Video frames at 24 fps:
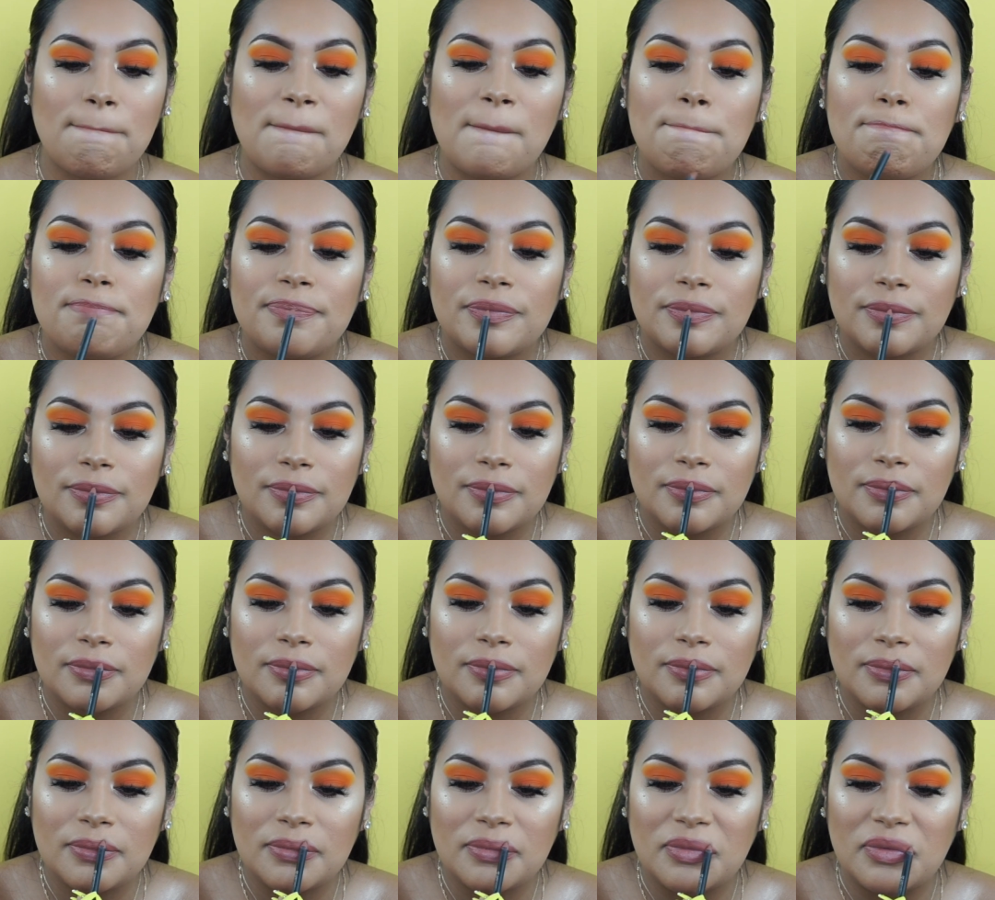stain
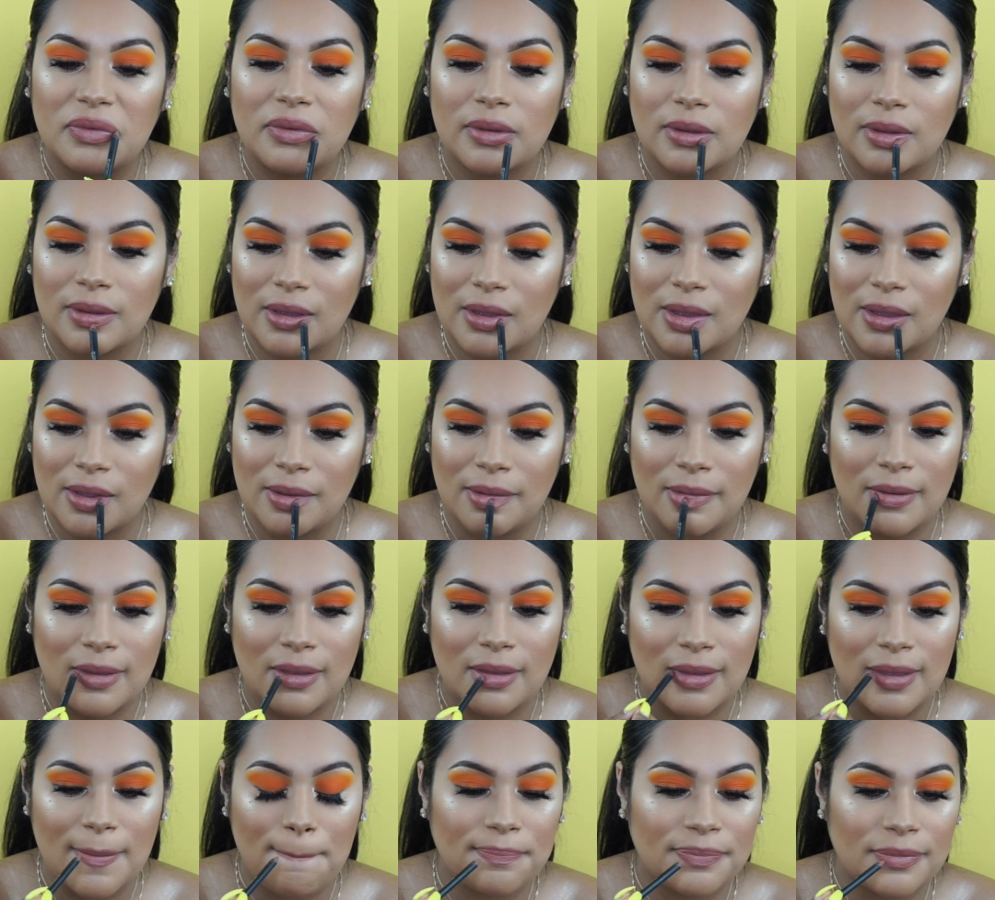from
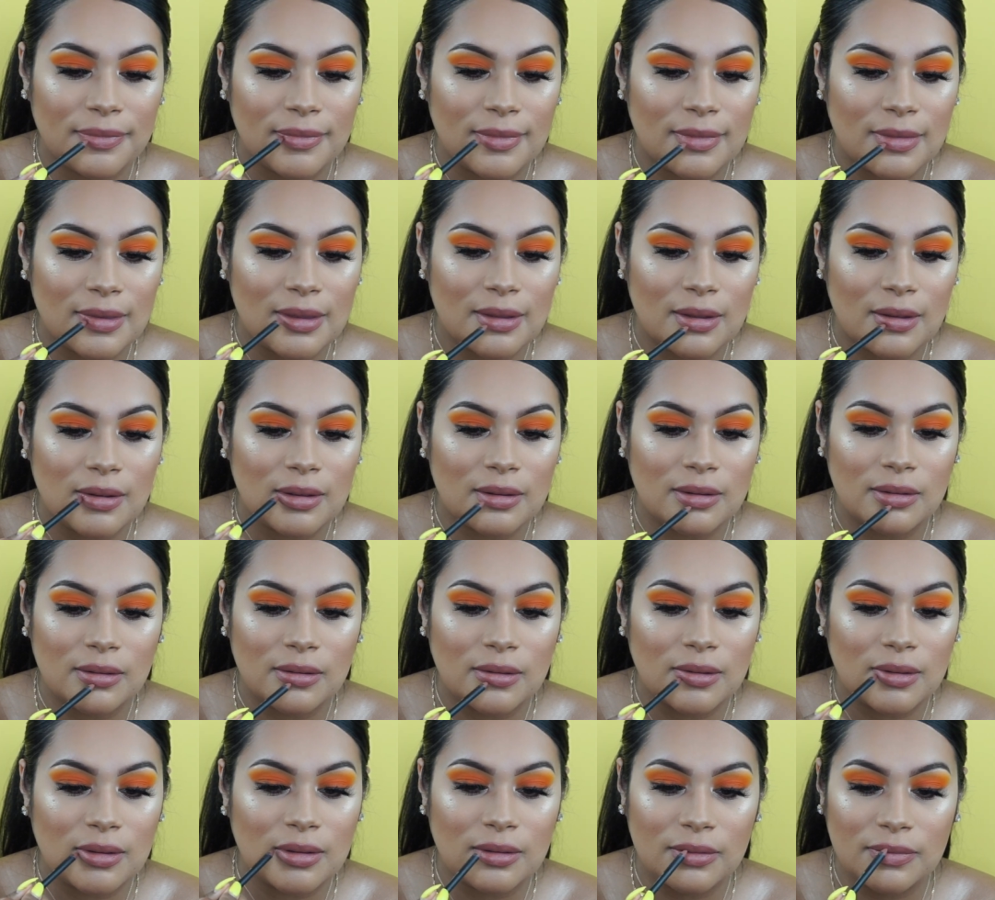Kylie Jenner,
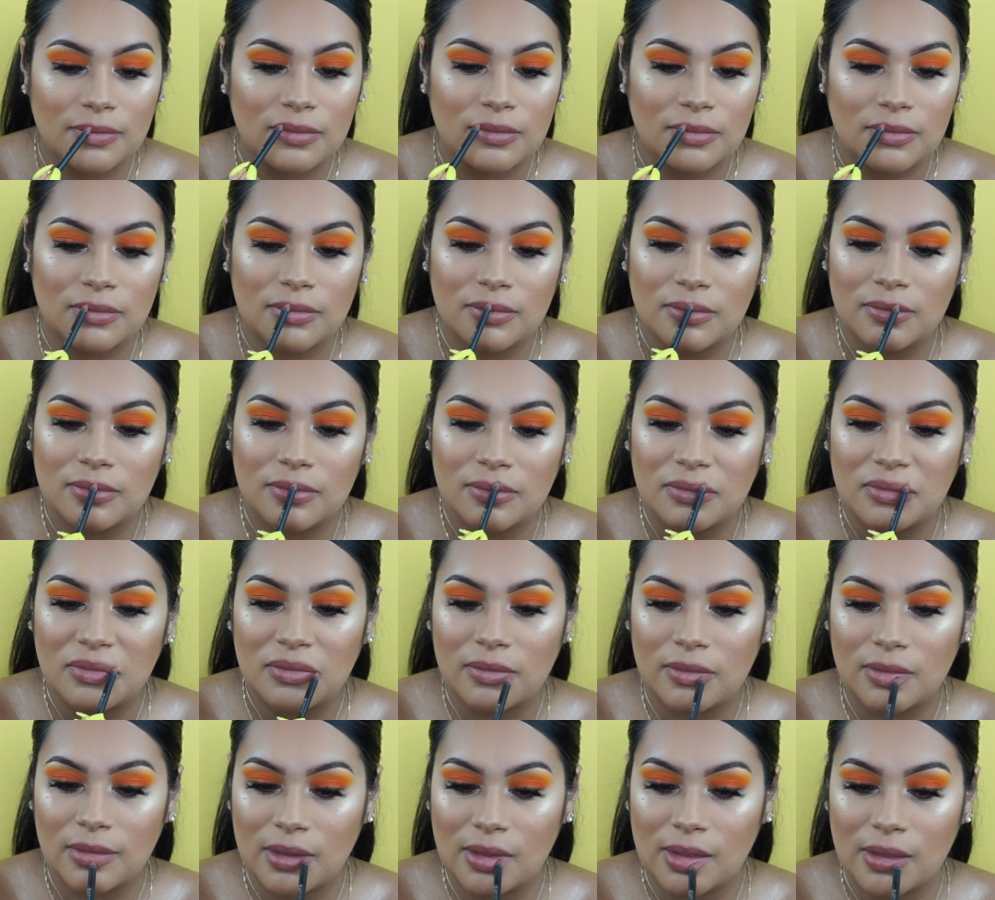and then
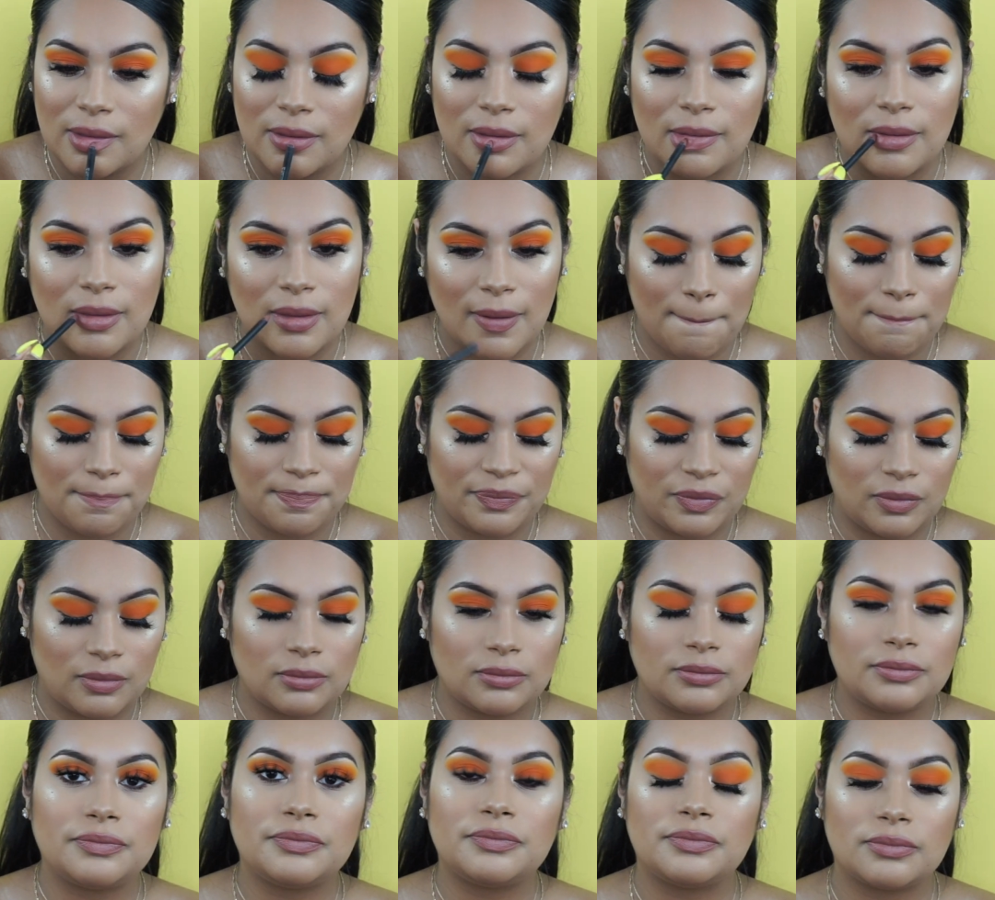just topping it off
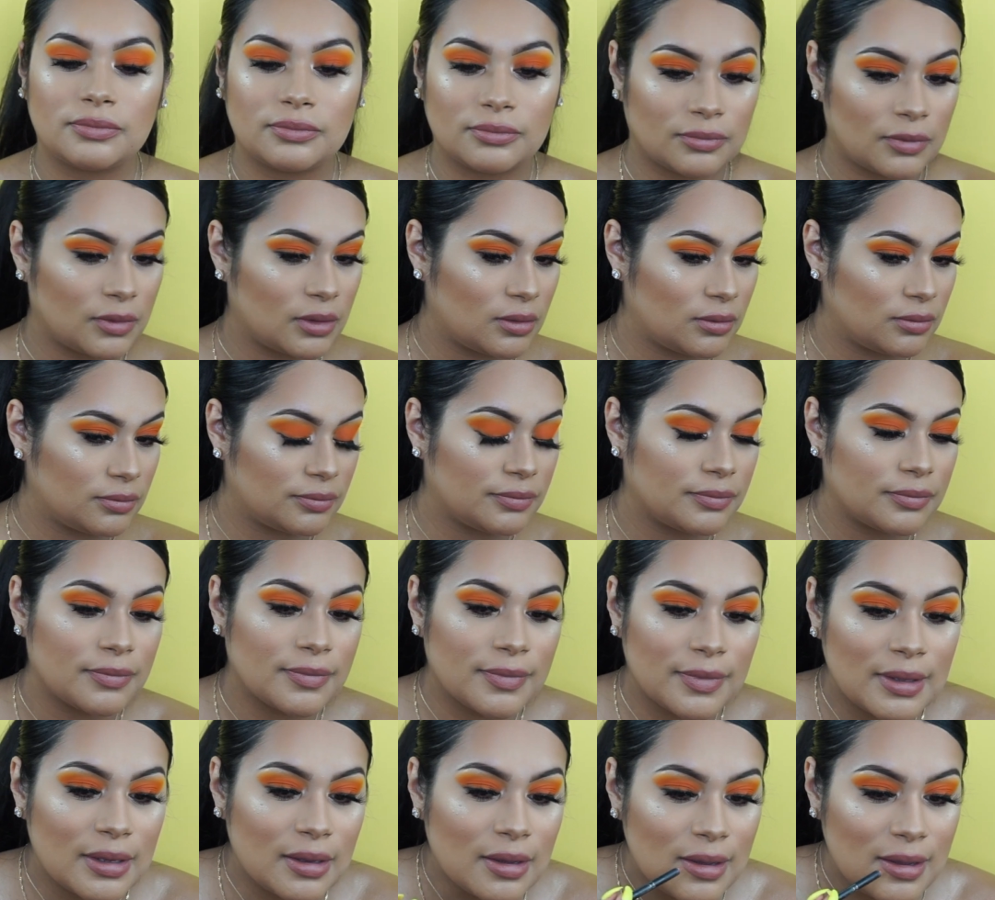again with my lip
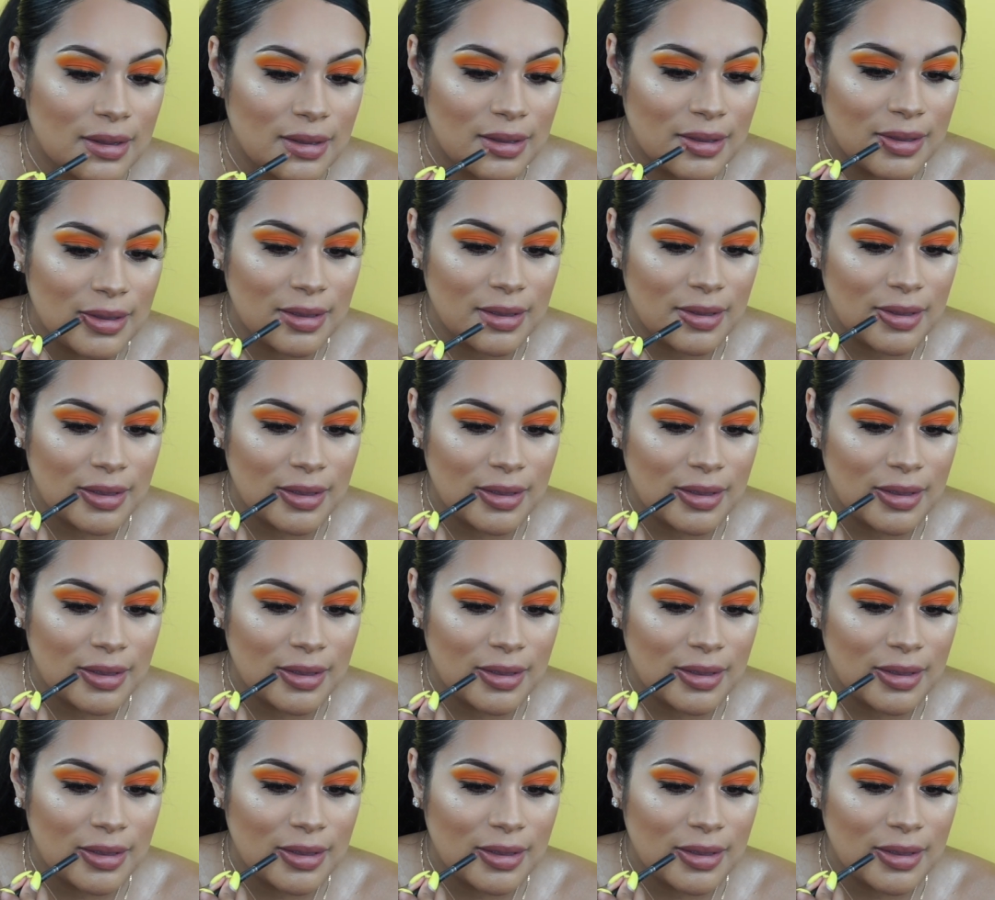liner.